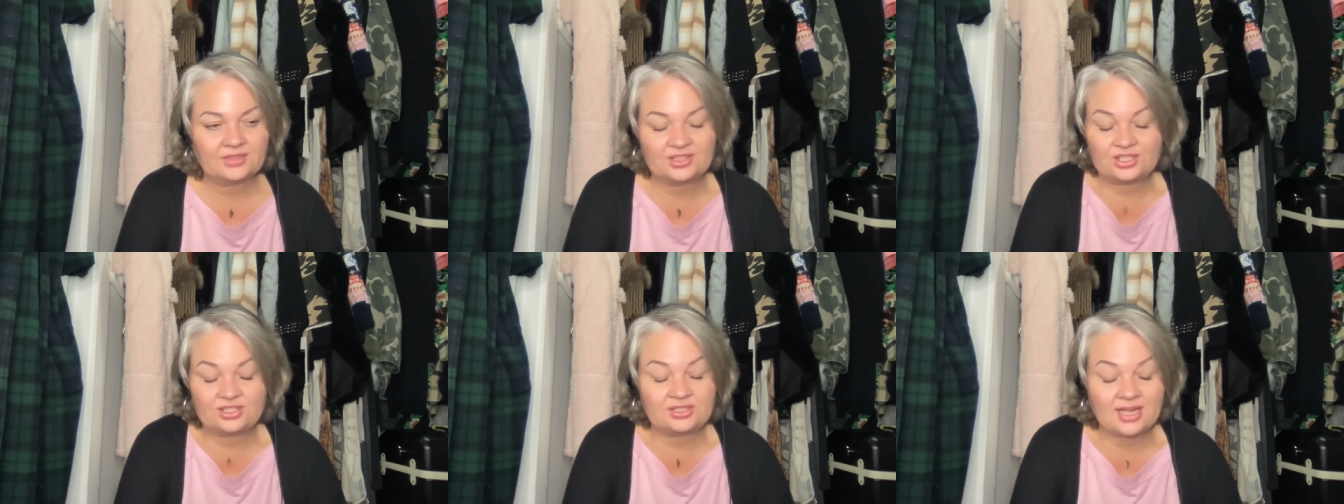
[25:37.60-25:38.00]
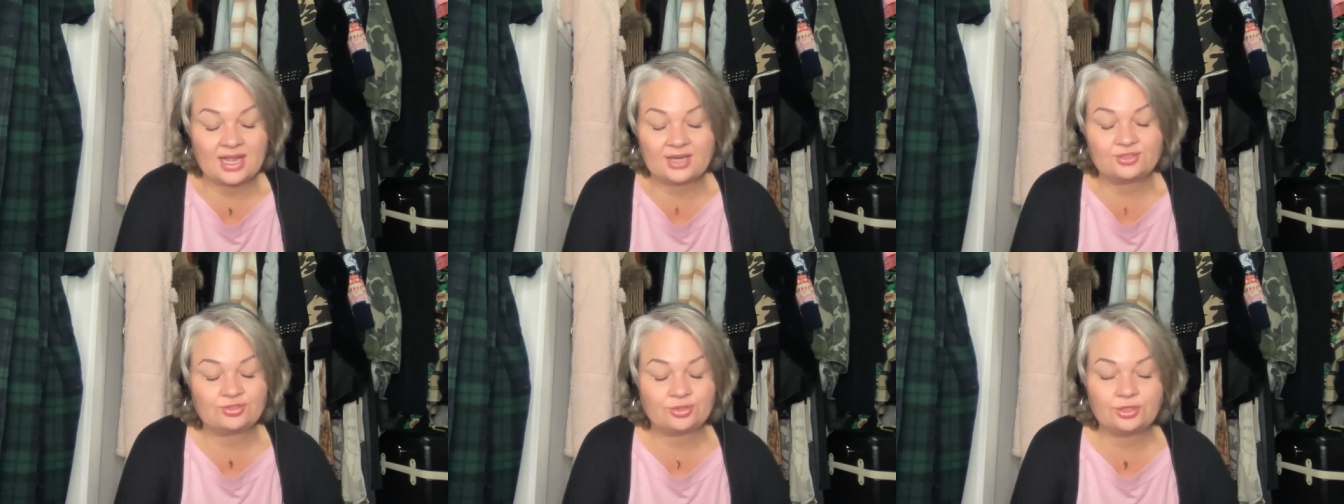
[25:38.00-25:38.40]
It's just
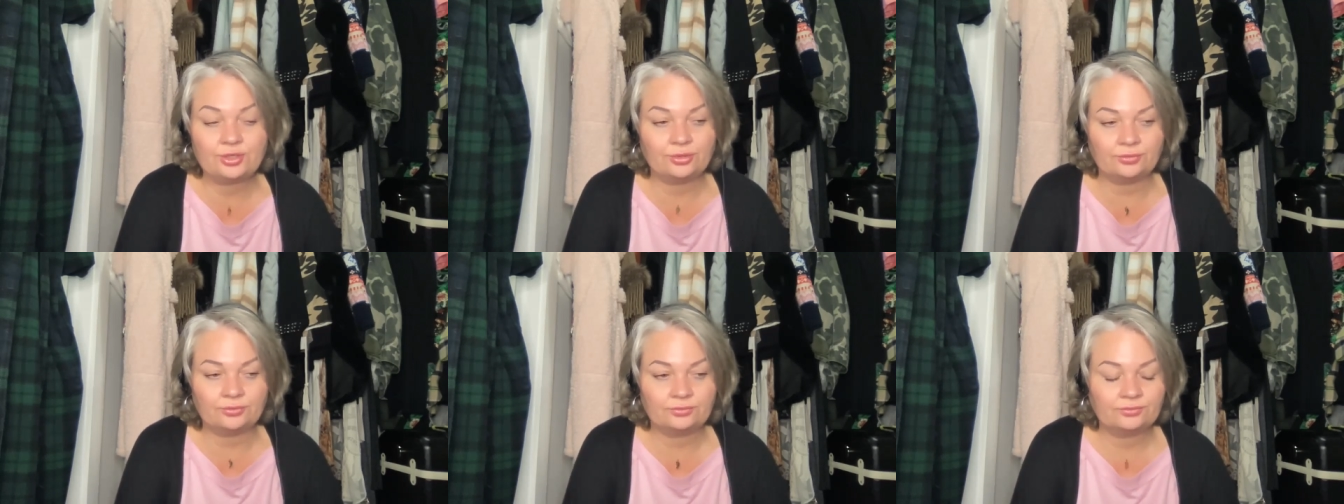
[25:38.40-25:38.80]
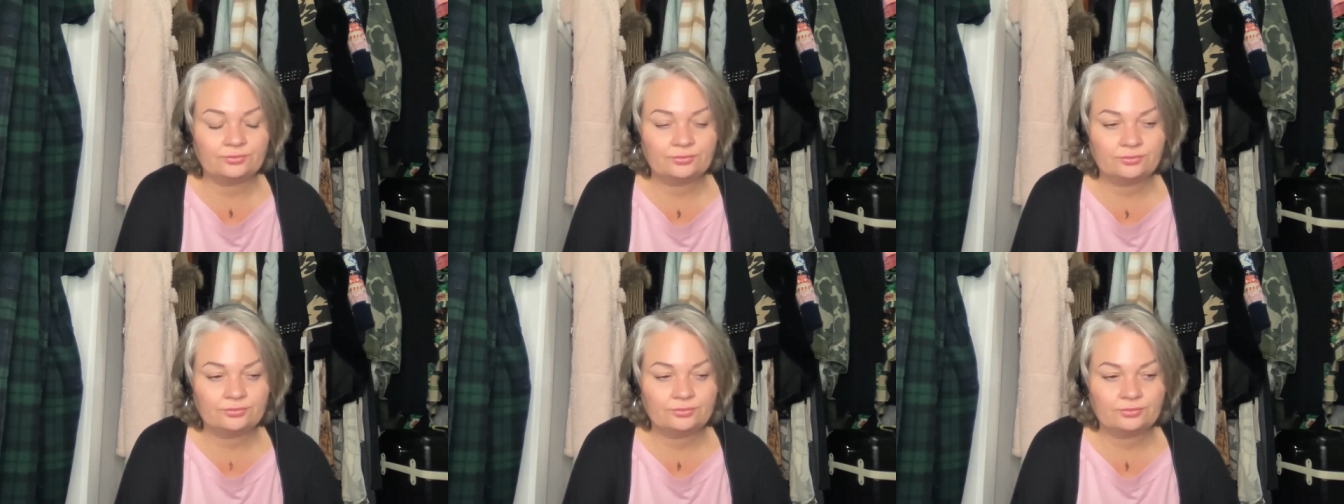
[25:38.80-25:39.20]
not true.
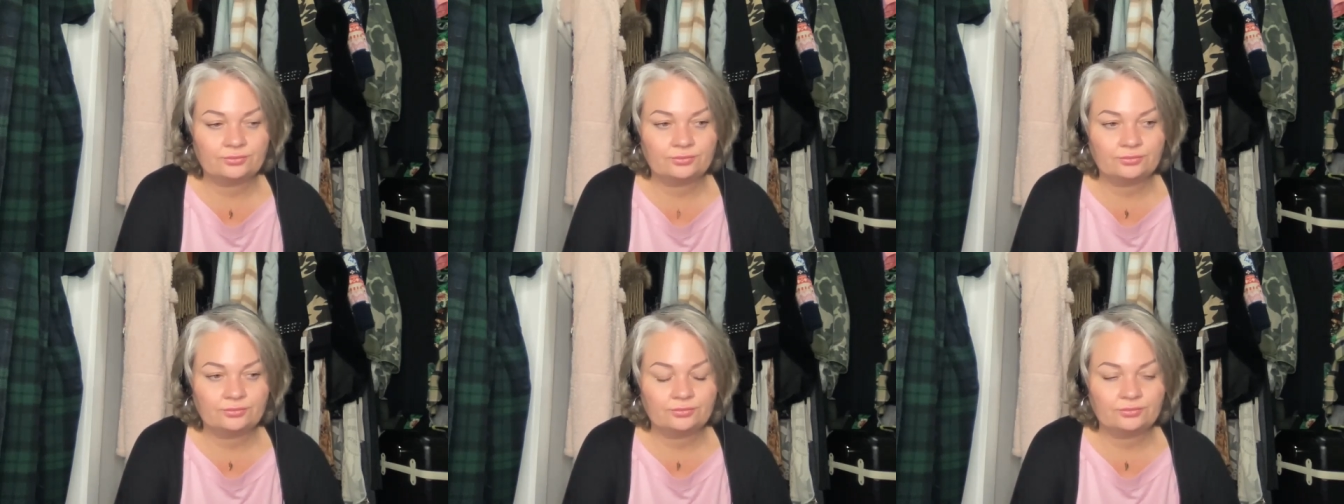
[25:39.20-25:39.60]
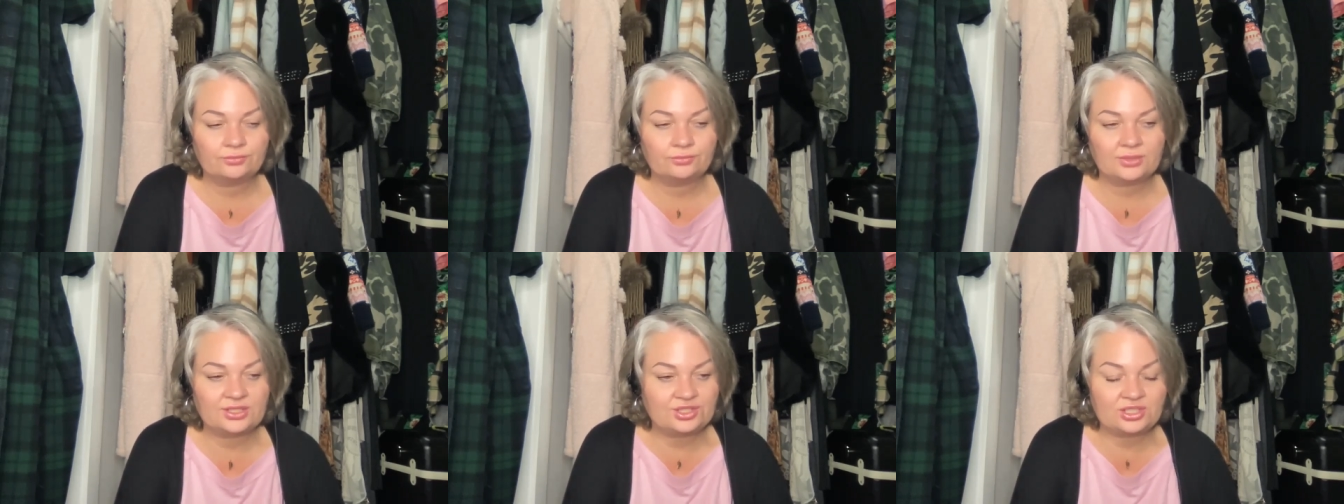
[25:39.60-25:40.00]

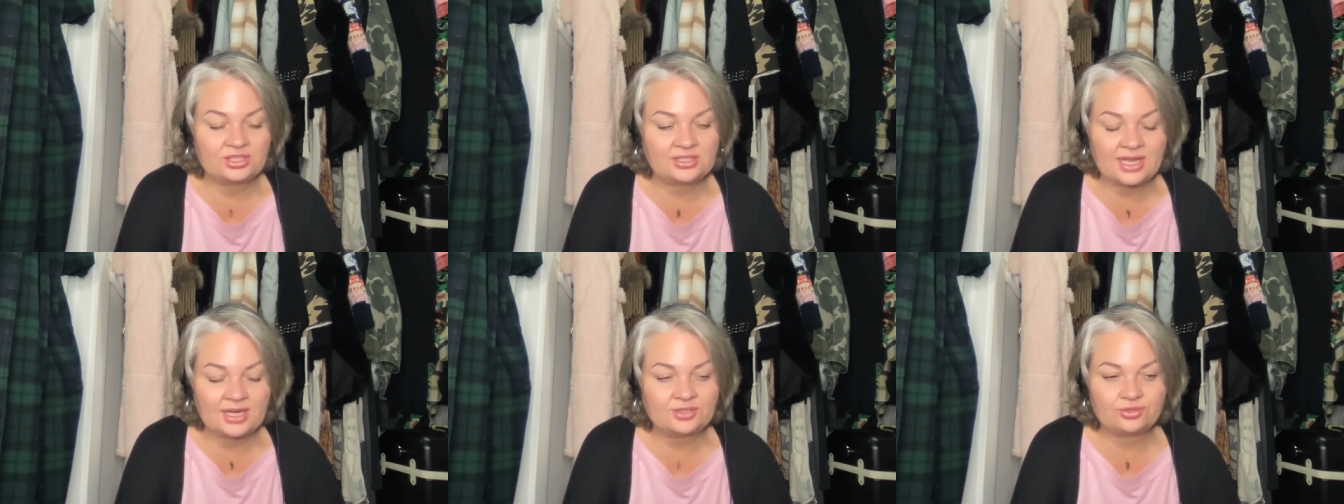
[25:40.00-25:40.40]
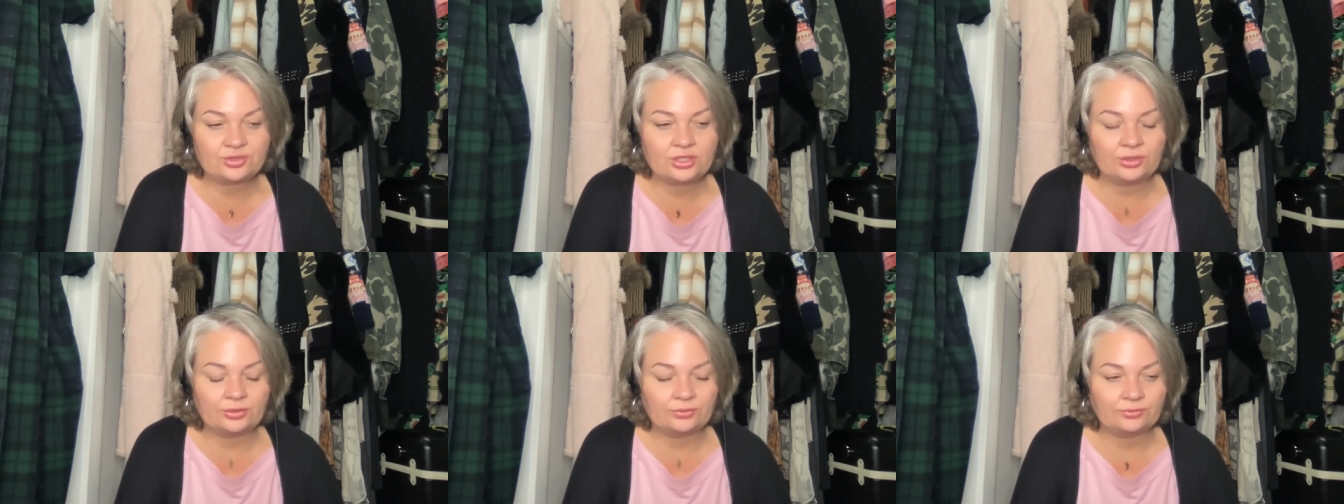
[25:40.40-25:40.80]
It's just not
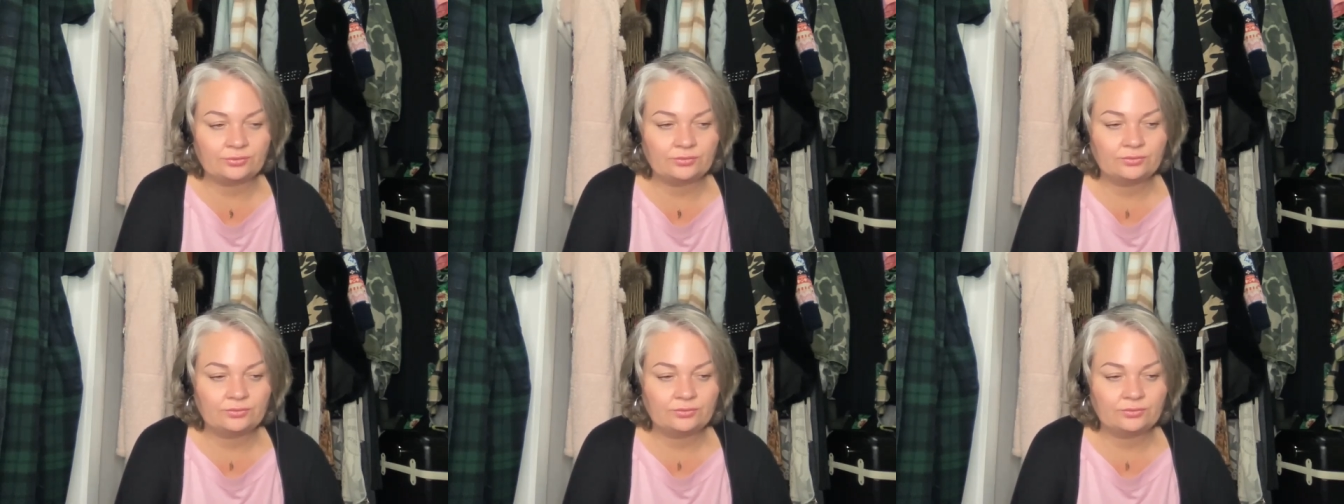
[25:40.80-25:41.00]
true.